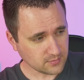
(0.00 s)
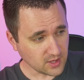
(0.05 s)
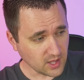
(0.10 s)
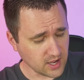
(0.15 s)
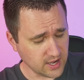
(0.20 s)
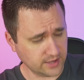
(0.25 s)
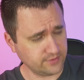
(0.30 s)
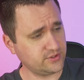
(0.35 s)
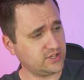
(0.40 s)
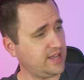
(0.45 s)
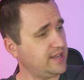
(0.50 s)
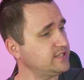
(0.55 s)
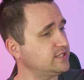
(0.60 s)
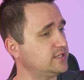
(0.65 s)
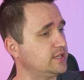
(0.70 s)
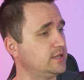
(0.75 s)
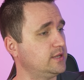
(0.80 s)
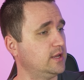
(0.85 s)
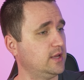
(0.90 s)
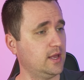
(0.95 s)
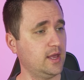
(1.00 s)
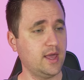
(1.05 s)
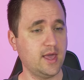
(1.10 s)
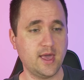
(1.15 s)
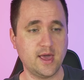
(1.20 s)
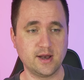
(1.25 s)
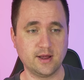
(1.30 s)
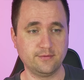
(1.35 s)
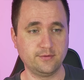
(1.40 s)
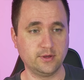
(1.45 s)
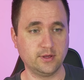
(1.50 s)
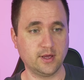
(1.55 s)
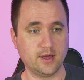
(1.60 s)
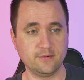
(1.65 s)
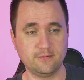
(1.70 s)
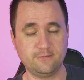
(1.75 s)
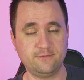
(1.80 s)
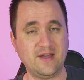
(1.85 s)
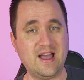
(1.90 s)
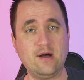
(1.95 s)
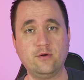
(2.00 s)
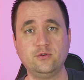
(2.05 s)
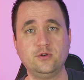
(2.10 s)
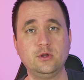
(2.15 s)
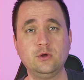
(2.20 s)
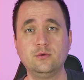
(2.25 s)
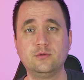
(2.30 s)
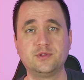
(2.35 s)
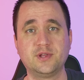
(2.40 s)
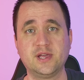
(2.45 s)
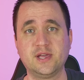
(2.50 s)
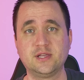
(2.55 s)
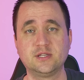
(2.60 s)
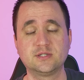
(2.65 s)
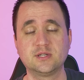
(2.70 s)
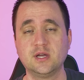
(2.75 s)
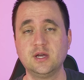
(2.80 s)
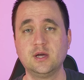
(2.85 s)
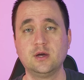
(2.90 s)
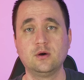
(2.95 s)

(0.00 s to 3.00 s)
I've tested and I've, I've, found new things